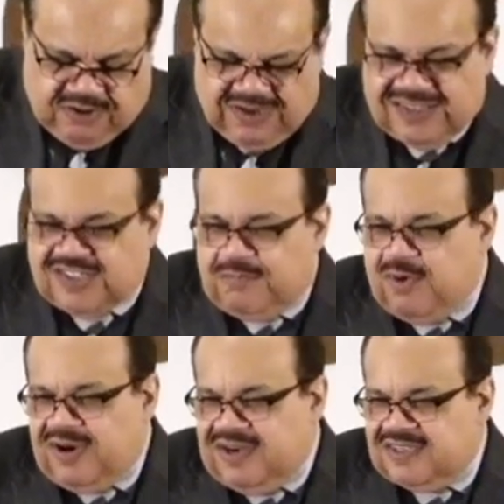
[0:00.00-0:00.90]
Now,
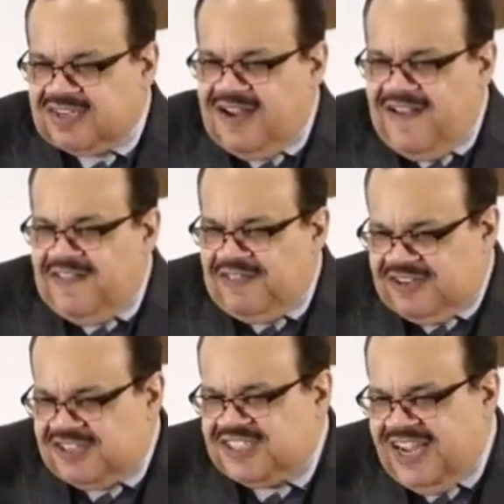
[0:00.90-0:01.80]
somewhere in this,
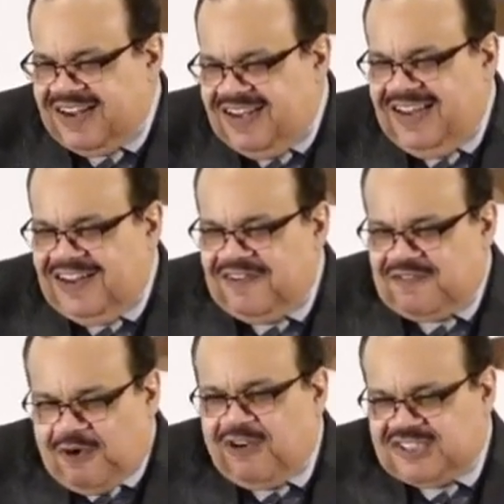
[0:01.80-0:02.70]
there's a technique of
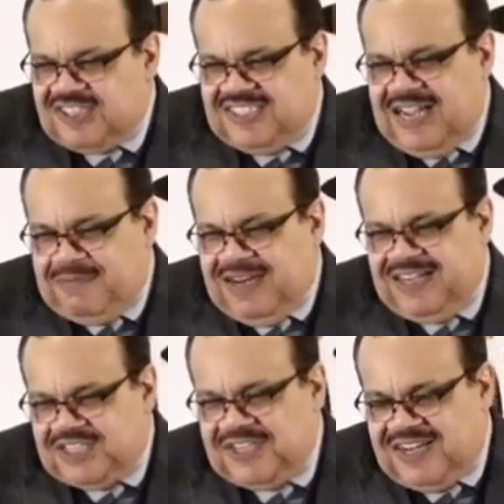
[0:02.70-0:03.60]
cross
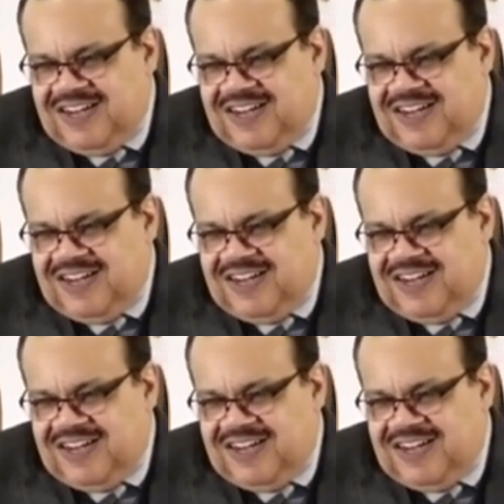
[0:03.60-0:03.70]
examination